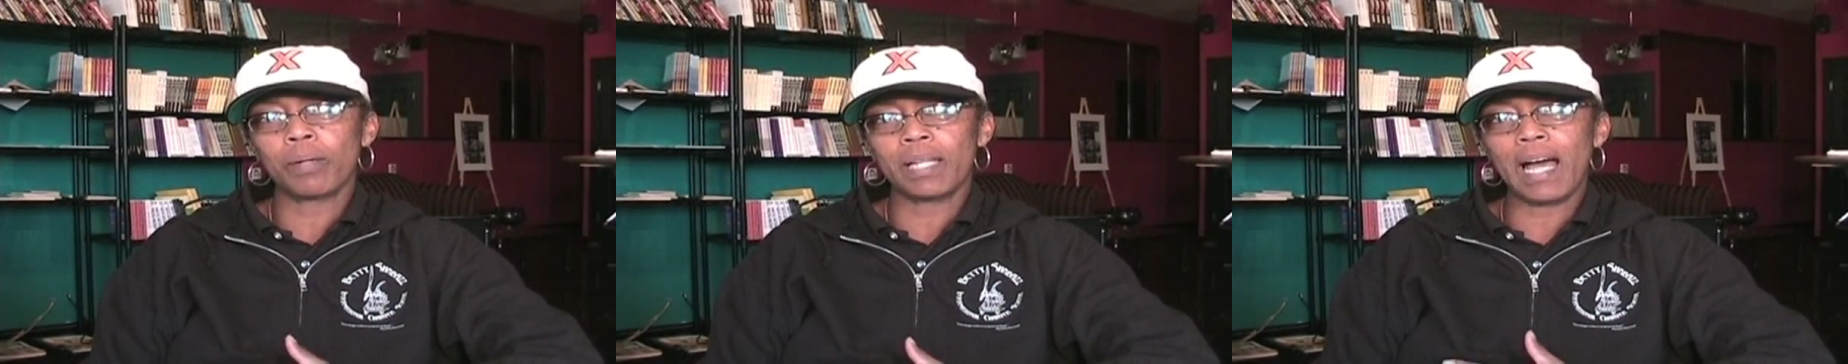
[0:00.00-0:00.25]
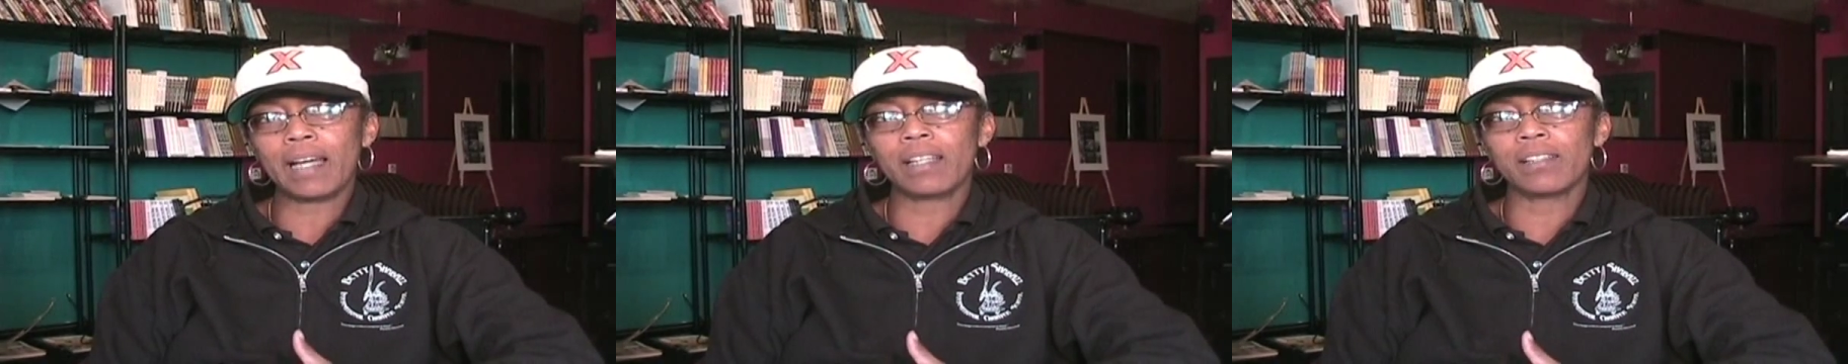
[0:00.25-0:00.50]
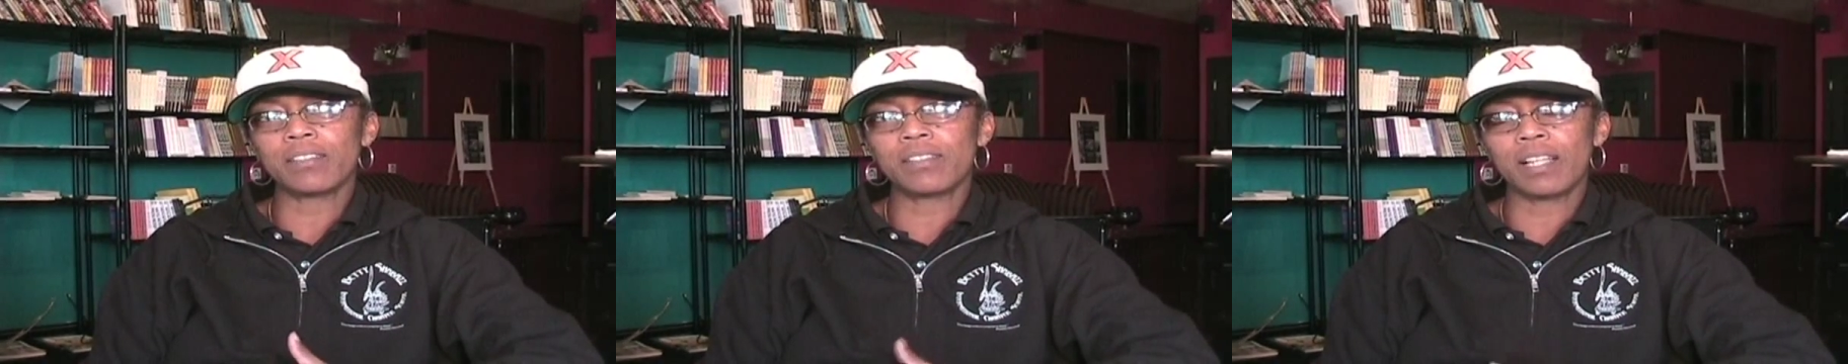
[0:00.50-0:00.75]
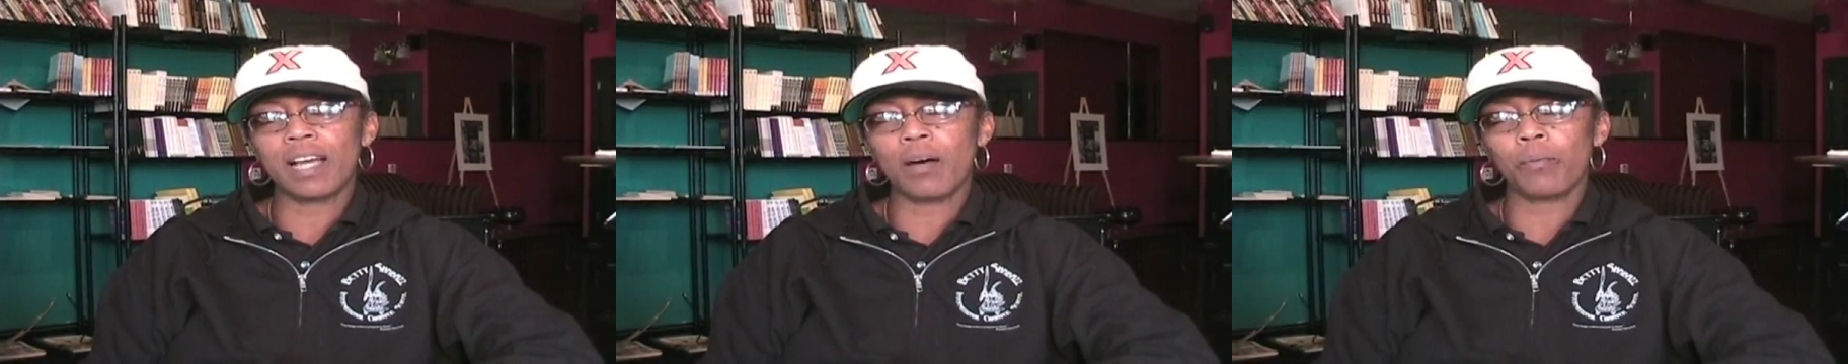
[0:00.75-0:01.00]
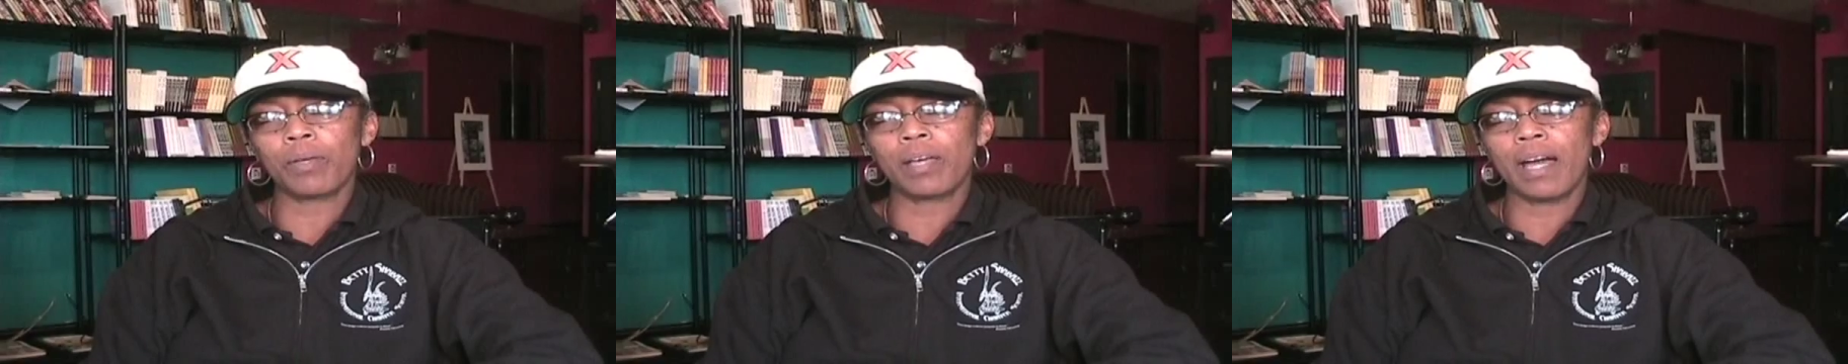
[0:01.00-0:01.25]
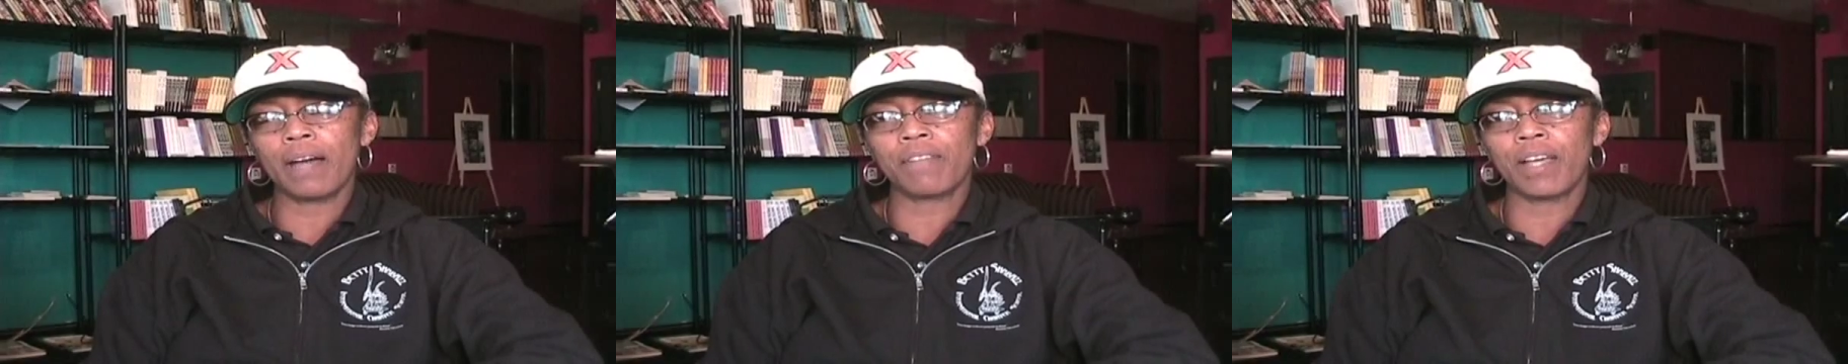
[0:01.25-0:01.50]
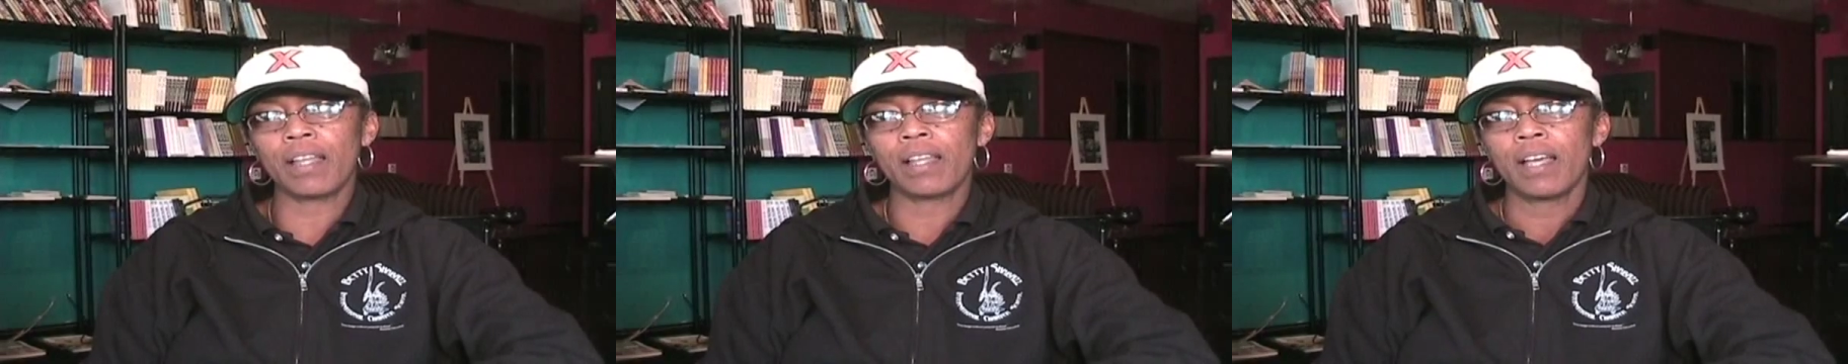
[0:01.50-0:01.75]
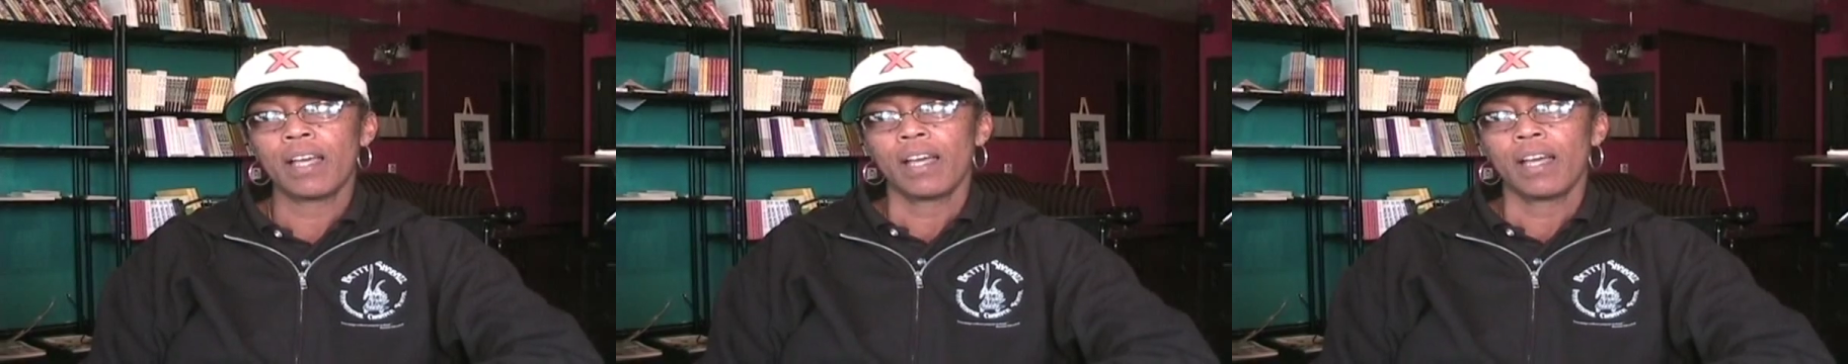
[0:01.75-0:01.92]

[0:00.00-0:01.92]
but I can understand how we have that.